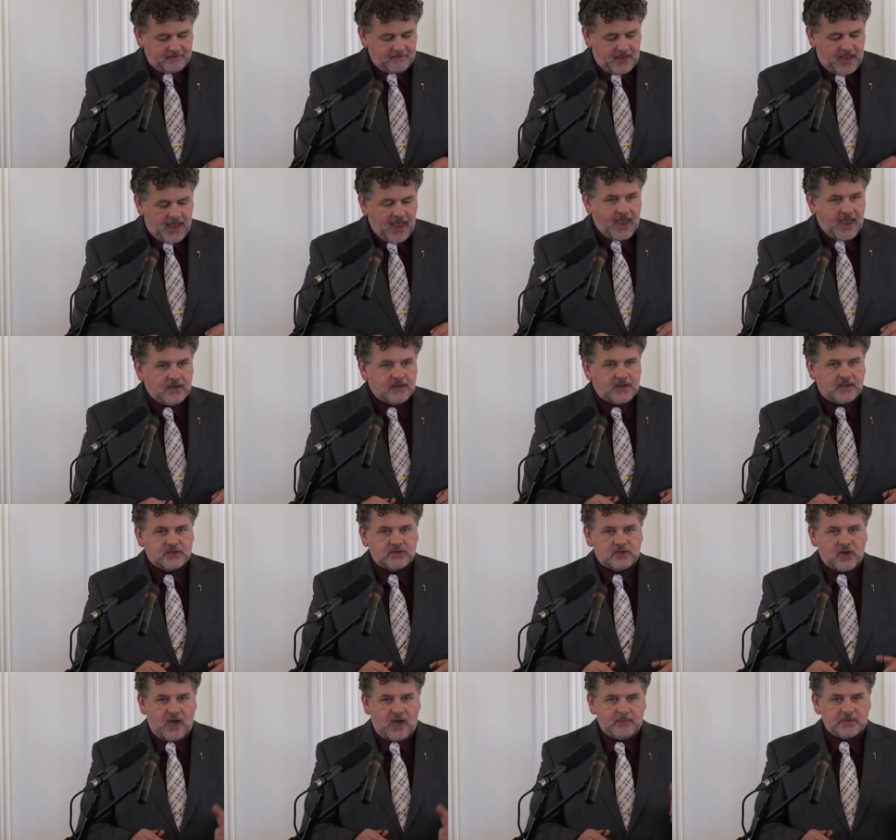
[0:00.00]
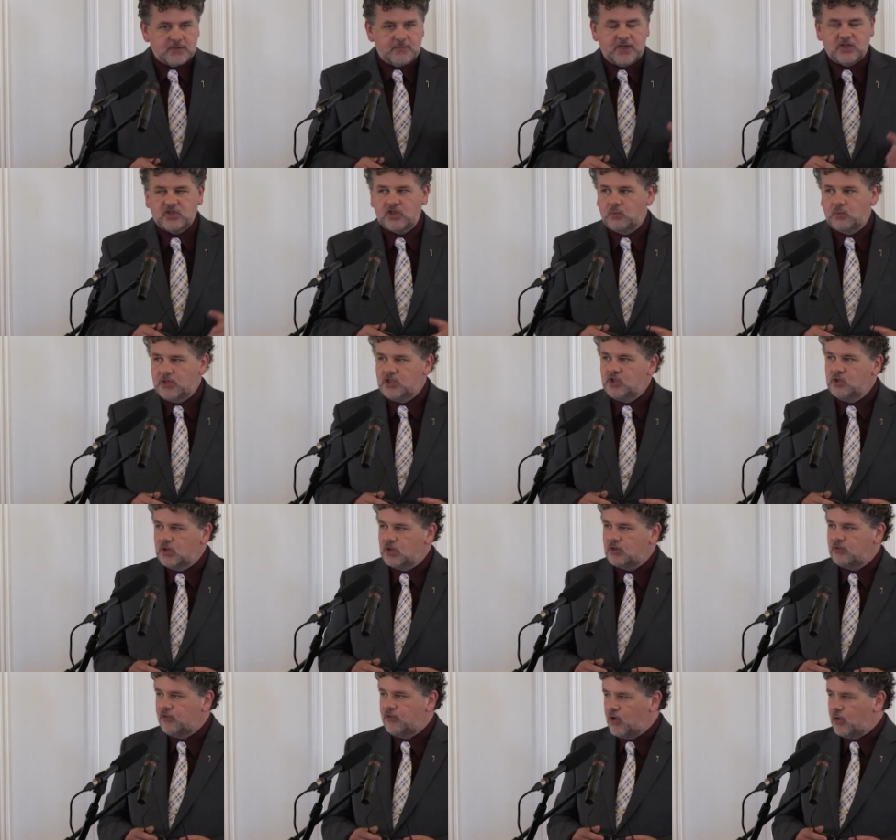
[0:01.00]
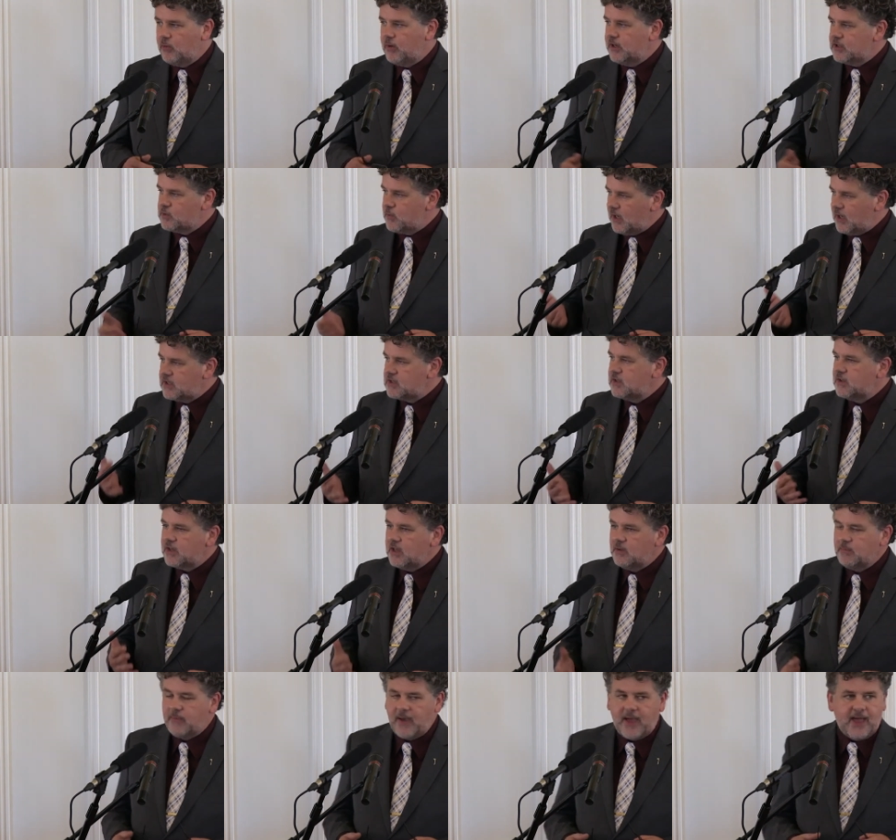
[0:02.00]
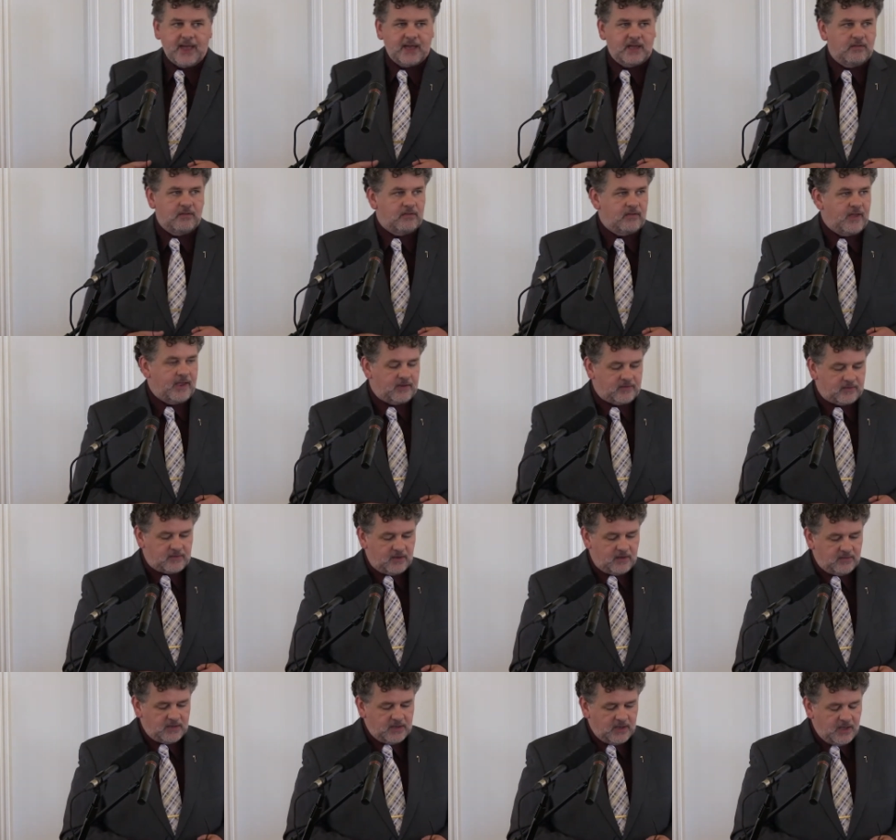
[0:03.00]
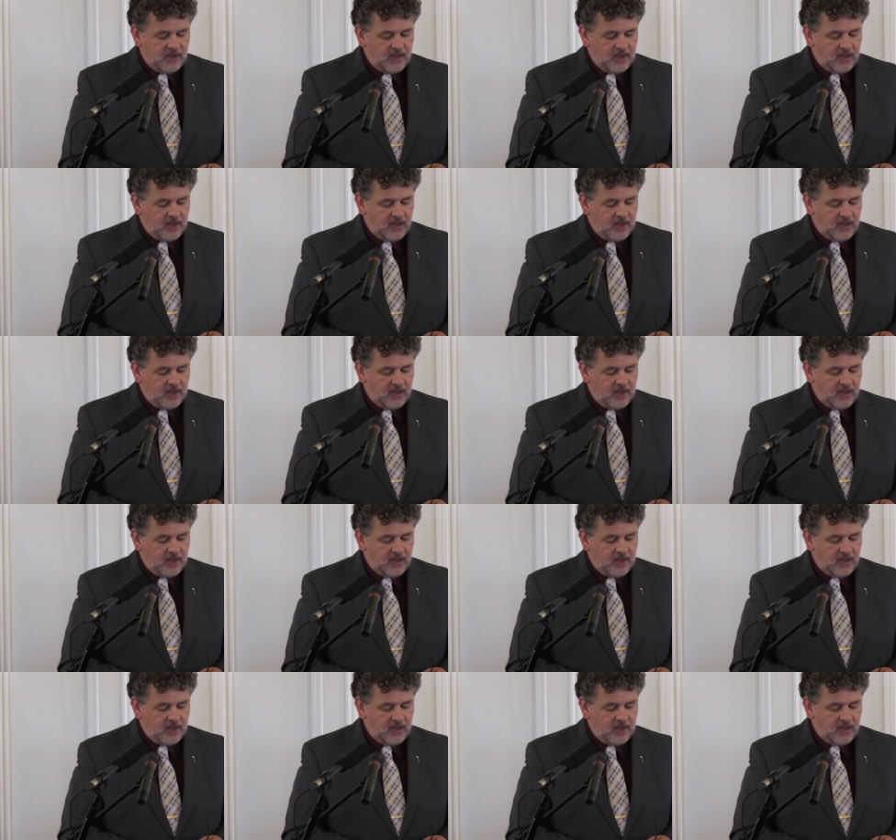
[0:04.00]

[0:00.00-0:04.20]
And as Tom has mentioned, we do look forward as well as looking back in Thanksgiving